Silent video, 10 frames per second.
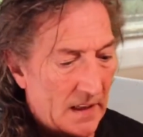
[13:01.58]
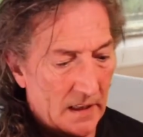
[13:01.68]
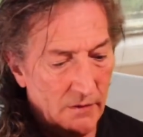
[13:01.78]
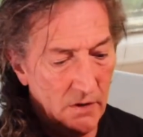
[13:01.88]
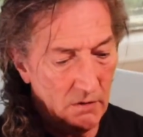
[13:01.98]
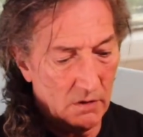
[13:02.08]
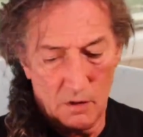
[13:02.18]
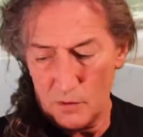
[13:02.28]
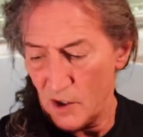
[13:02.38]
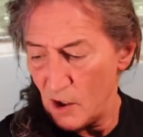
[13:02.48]
If you
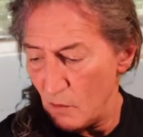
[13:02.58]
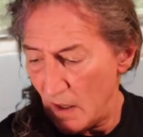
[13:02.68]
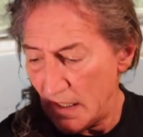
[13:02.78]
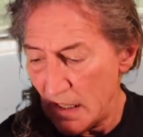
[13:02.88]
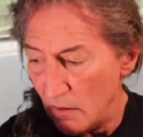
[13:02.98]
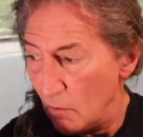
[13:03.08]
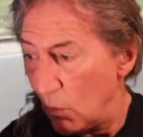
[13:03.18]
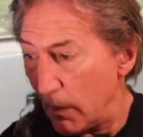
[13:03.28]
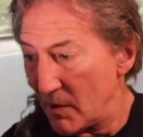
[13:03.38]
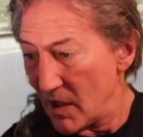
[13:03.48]
go onto any
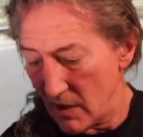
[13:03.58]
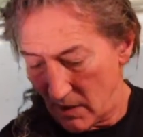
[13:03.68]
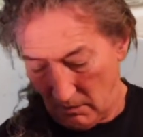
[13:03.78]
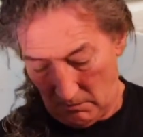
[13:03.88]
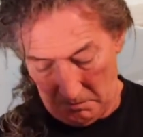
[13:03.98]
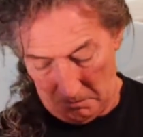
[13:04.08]
website, it'll